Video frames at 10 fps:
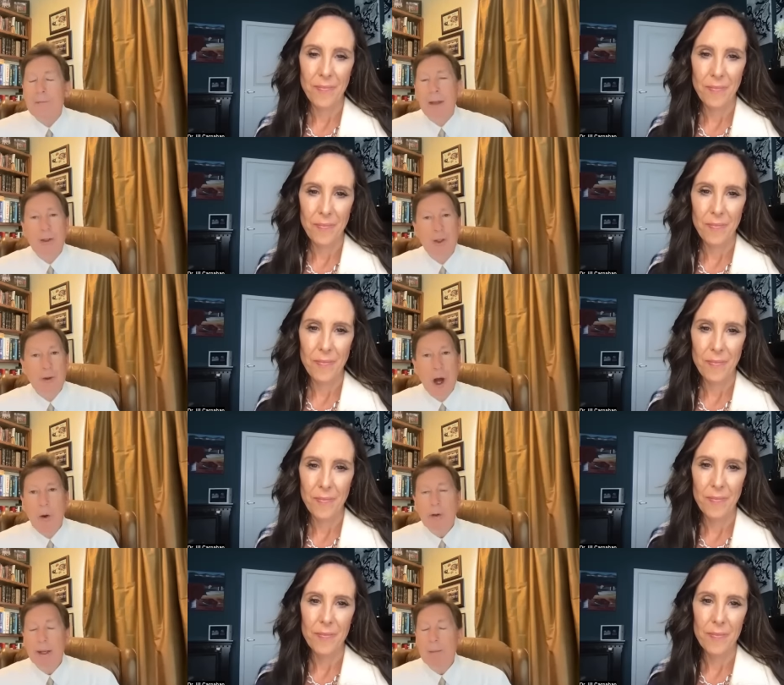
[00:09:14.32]
Speaker 1: As you
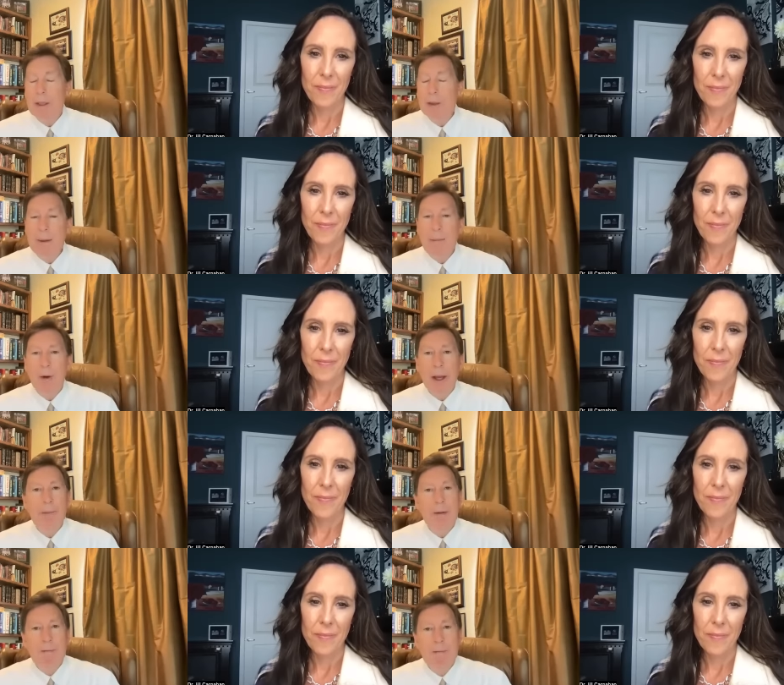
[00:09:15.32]
know, some of these people can
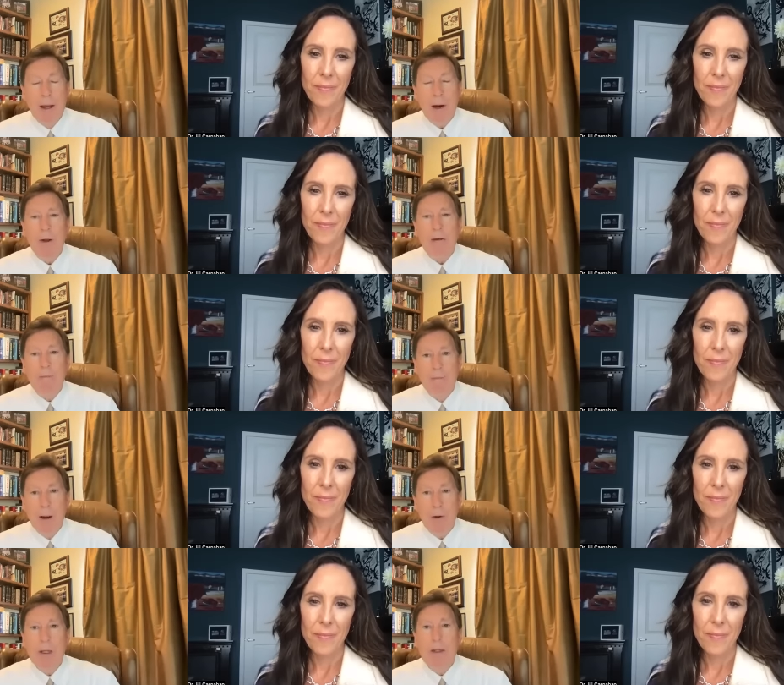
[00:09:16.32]
be very,
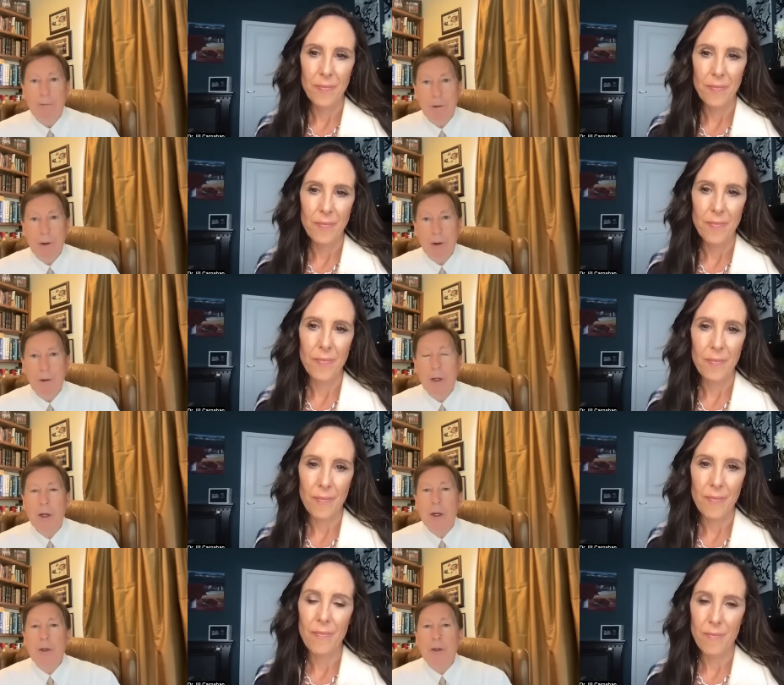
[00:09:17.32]
very difficult
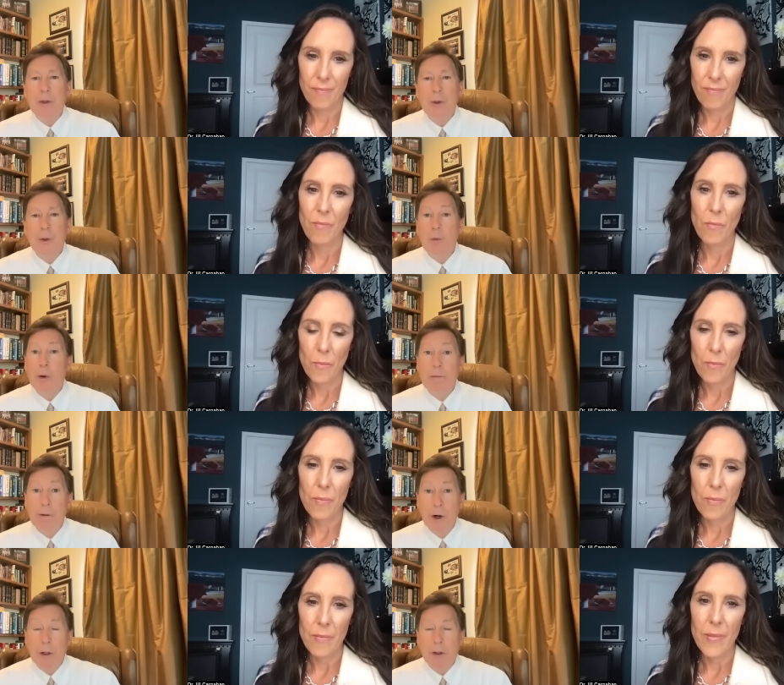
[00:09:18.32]
to
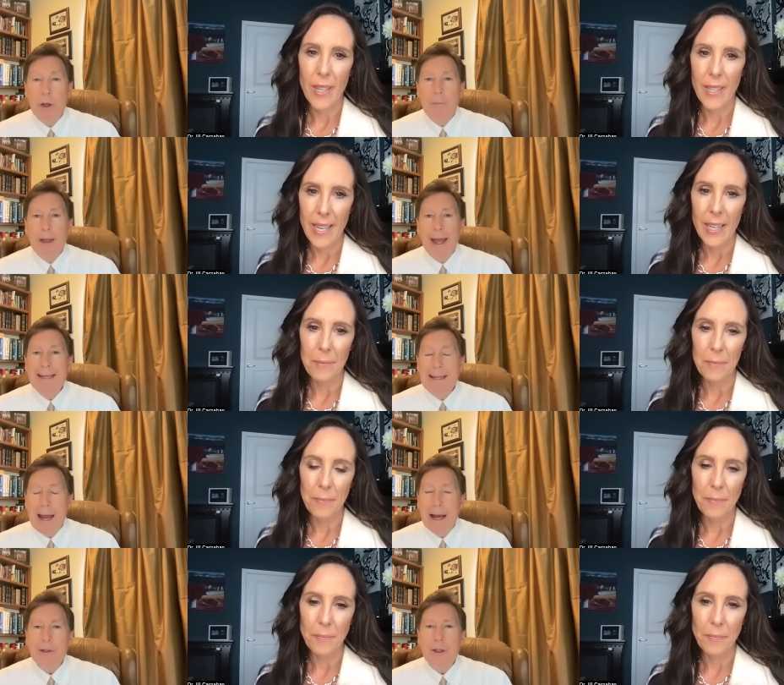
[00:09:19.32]
reverse. And
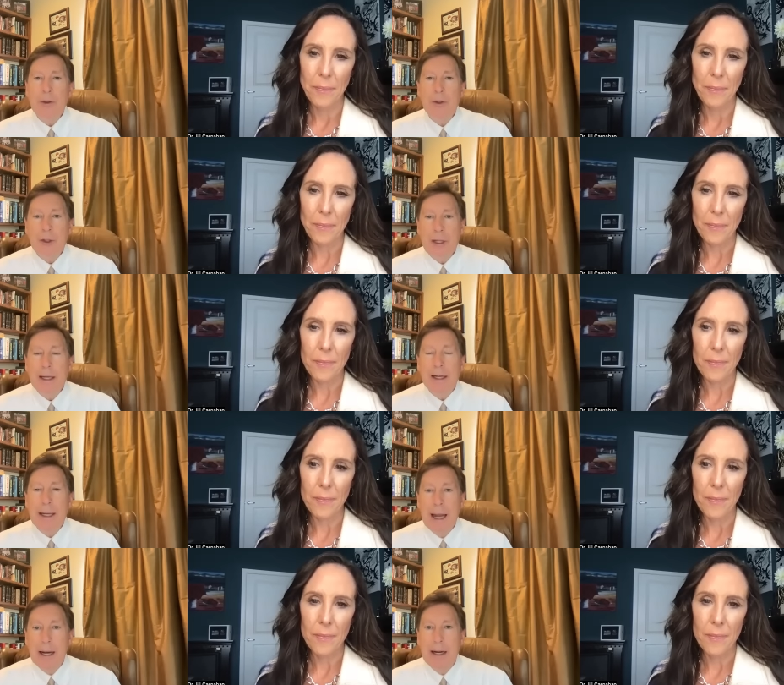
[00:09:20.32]
yet you see it
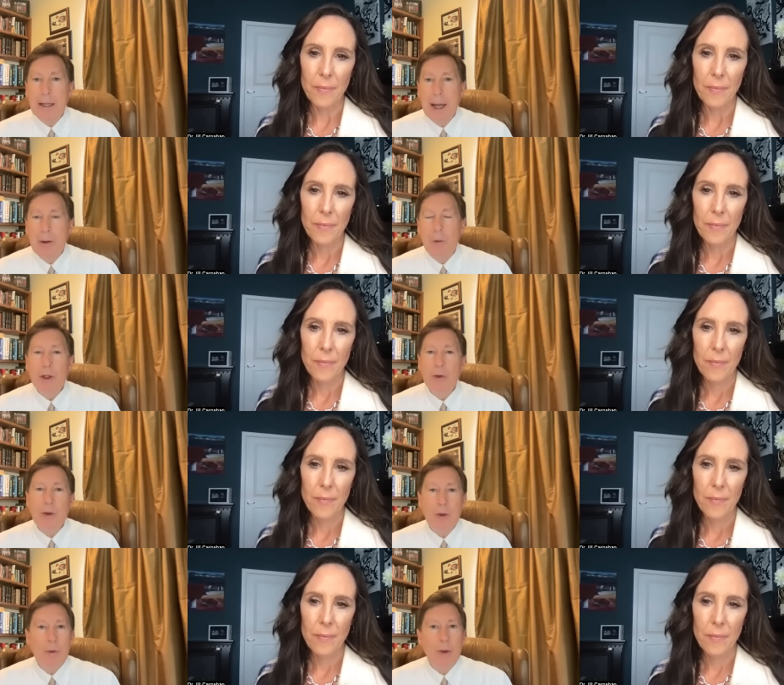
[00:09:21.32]
again and again. When you
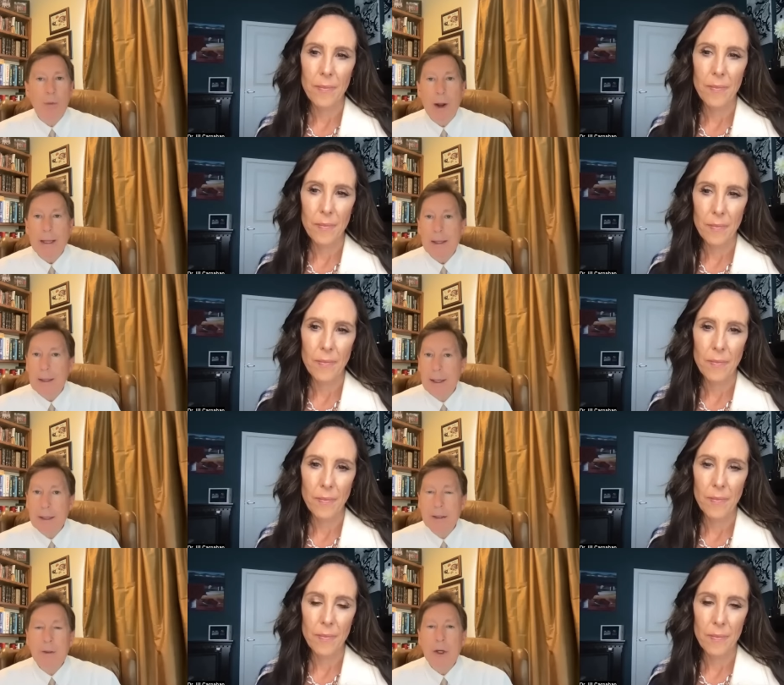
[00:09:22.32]
do the right
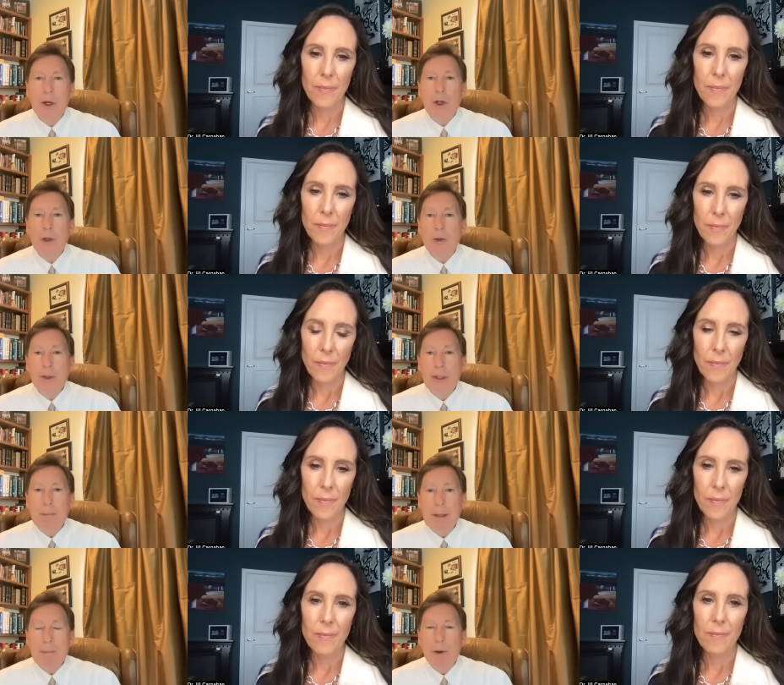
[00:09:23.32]
things, you see
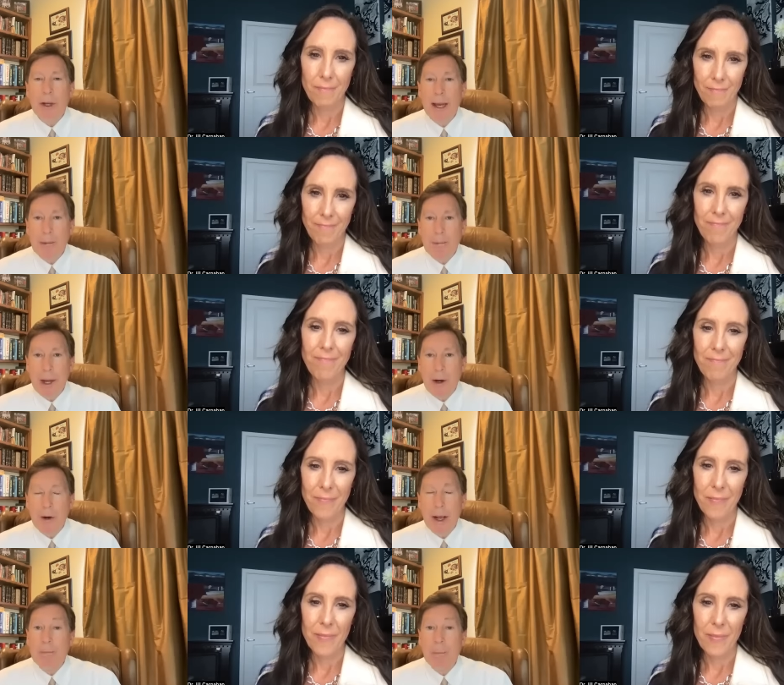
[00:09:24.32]
people get
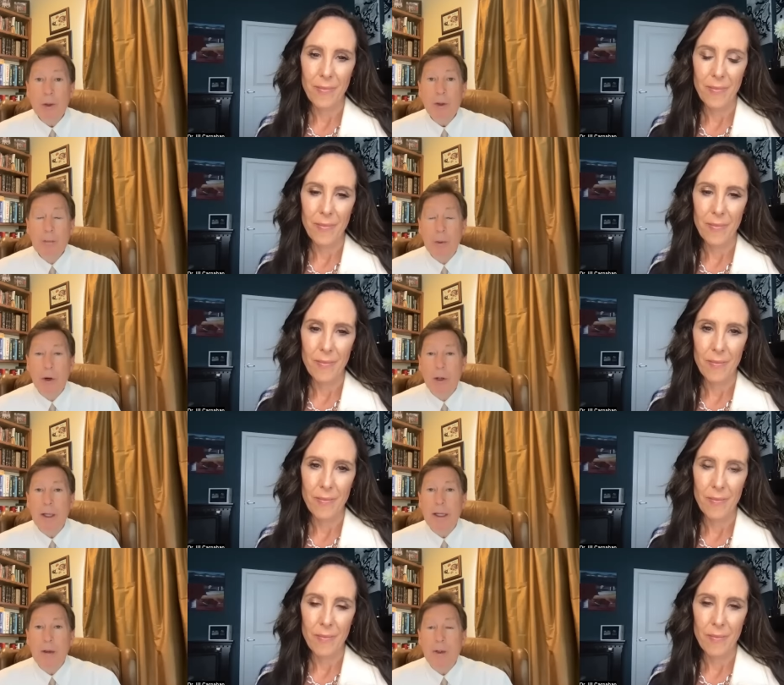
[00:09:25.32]
better. And most
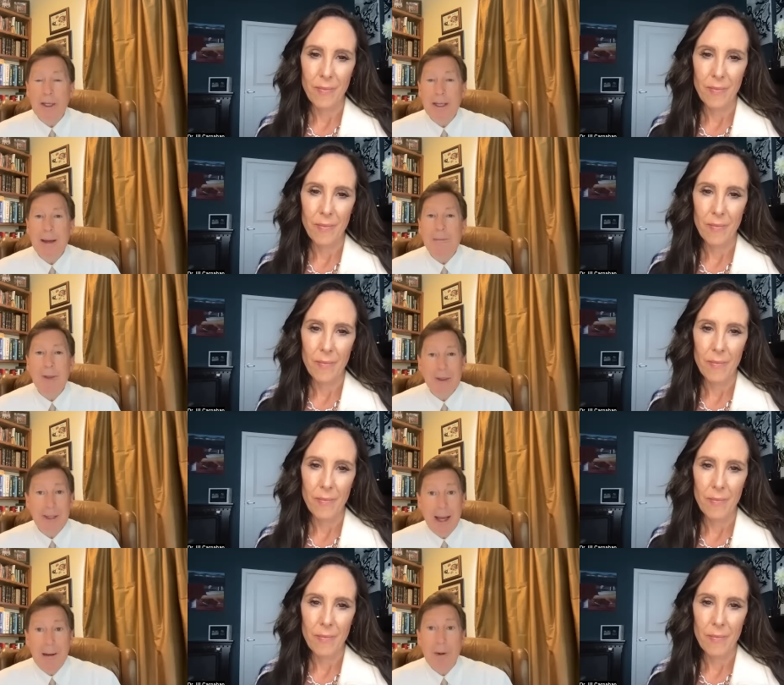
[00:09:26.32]
importantly, you see them
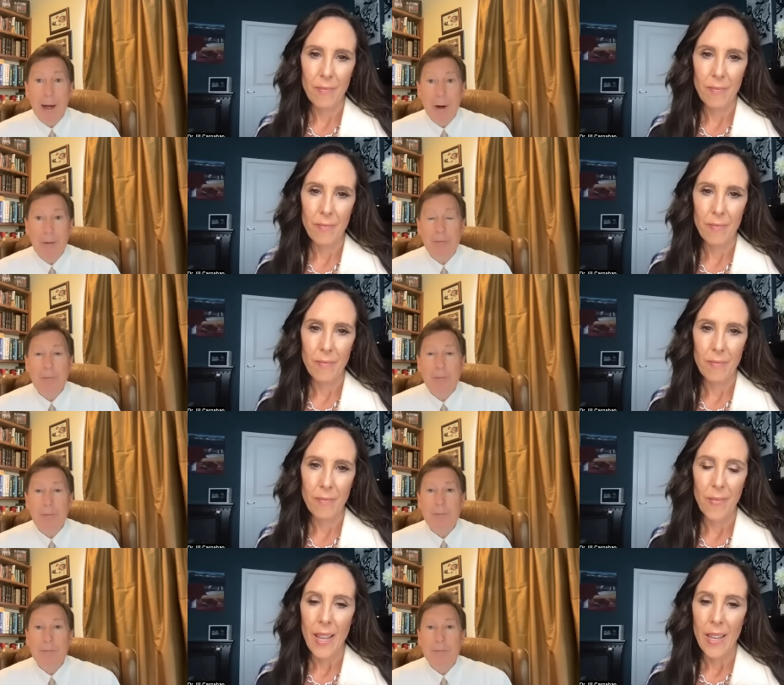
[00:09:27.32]
stay better.
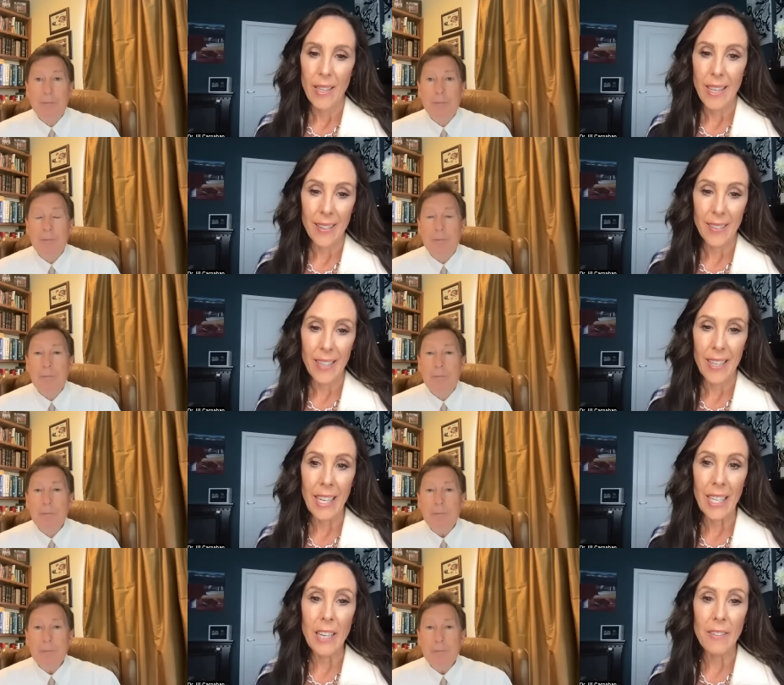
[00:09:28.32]
Speaker 2: Yes.
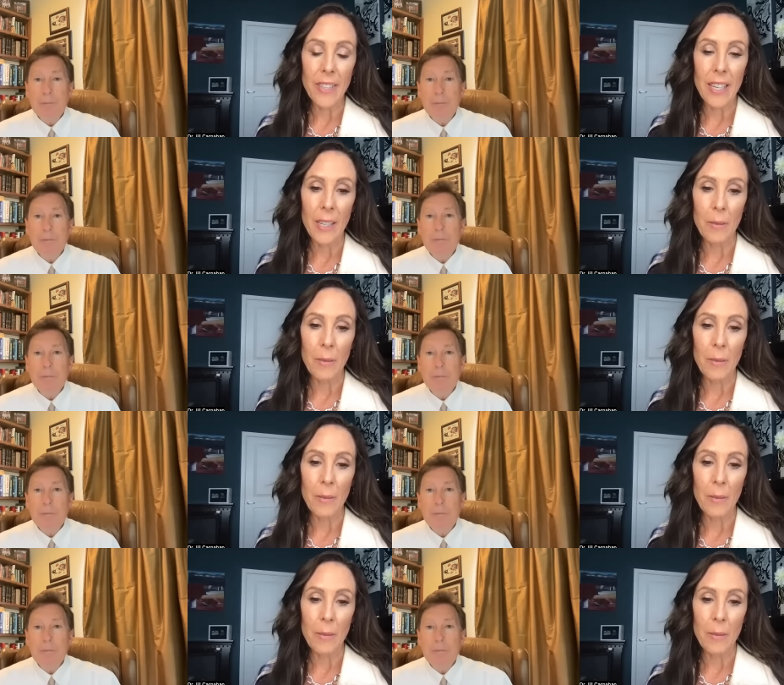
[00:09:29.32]
And I loved,